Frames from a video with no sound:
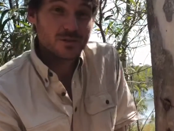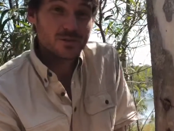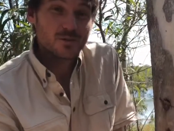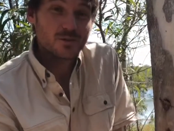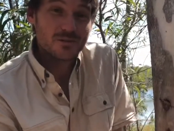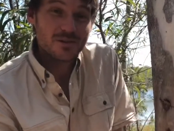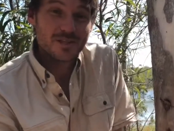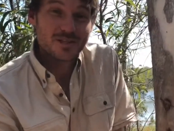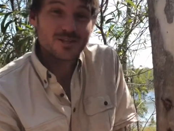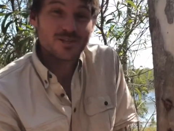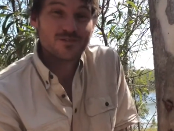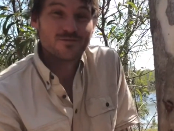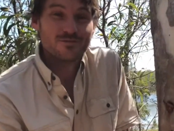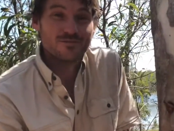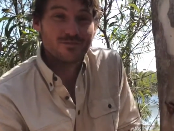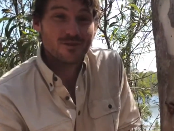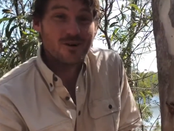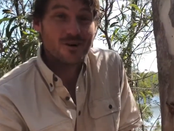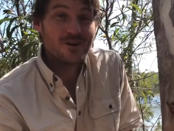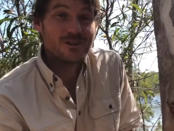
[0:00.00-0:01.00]
cool thing you can
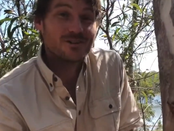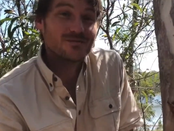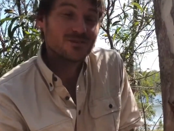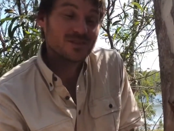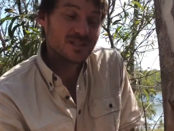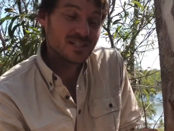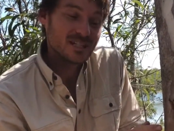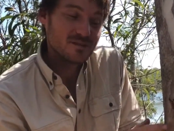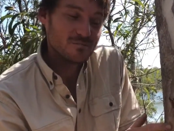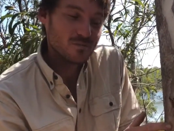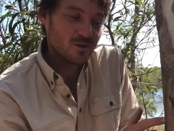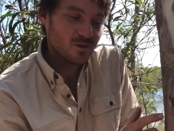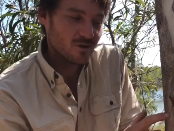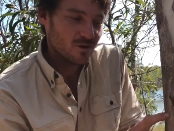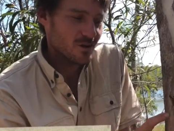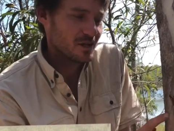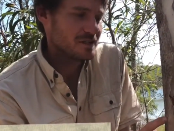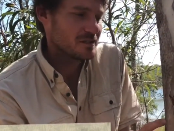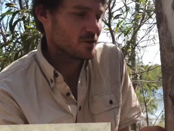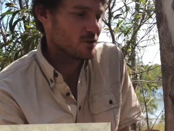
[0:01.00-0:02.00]
find if you keep your
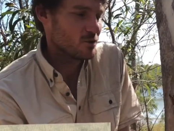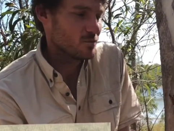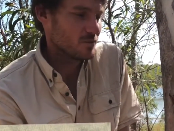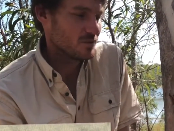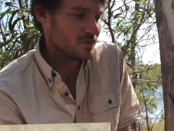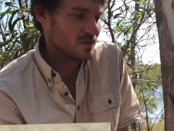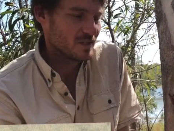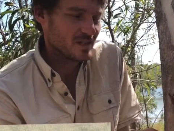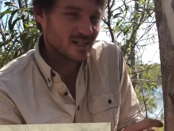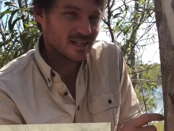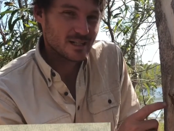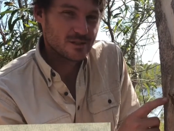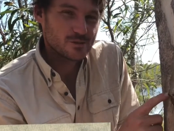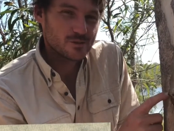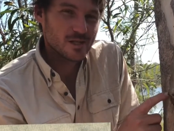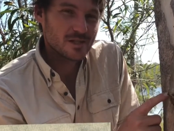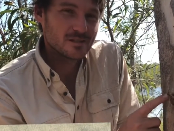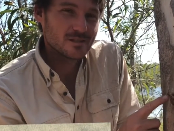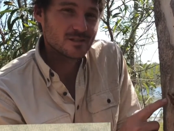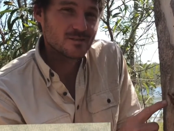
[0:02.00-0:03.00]
eyes open are
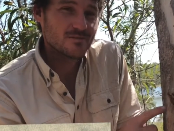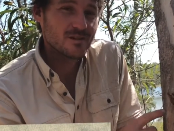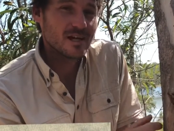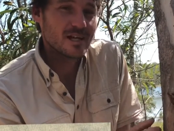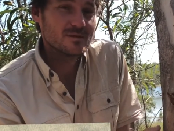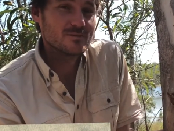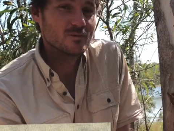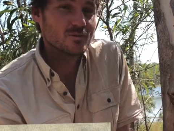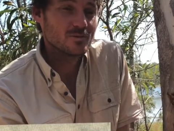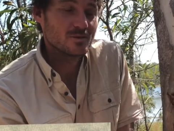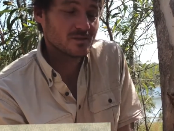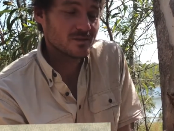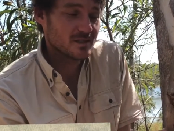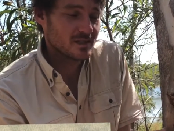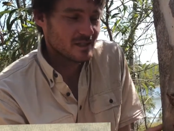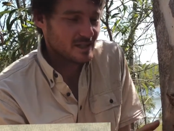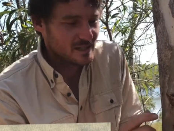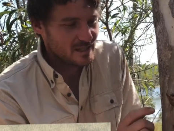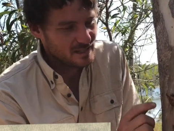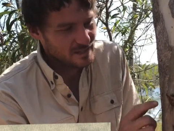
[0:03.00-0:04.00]
traces of animals.
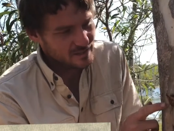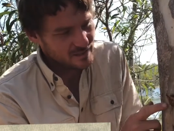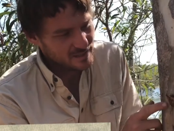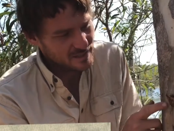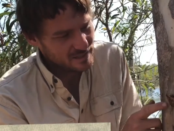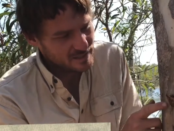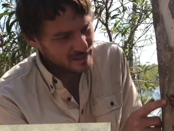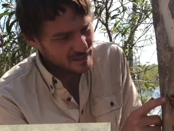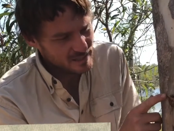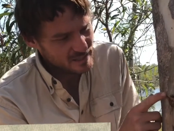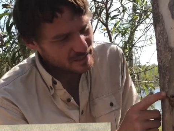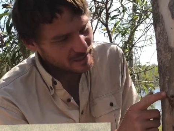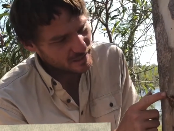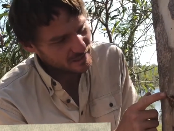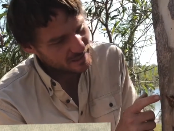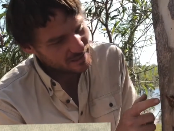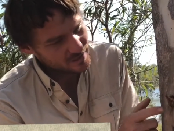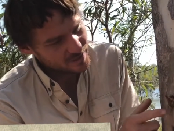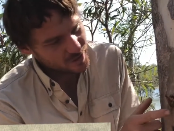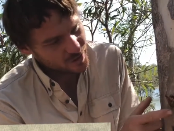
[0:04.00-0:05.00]
This
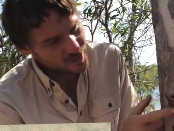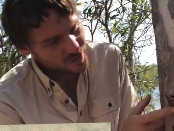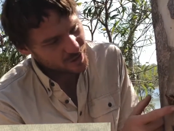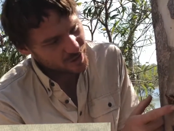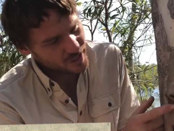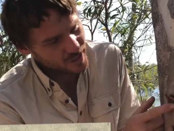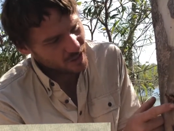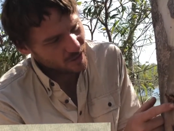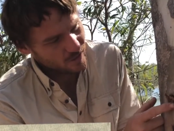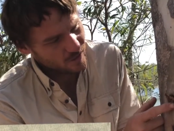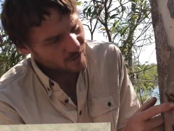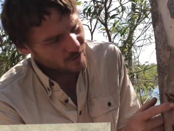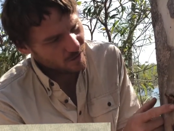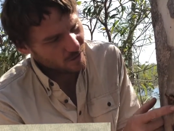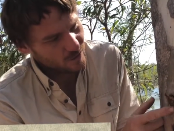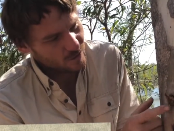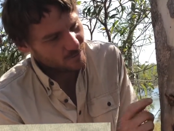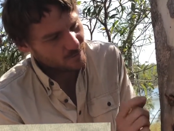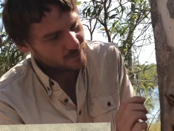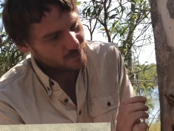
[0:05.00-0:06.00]
here is the shell
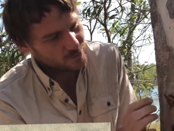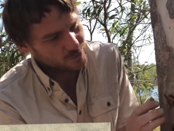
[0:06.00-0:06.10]
of a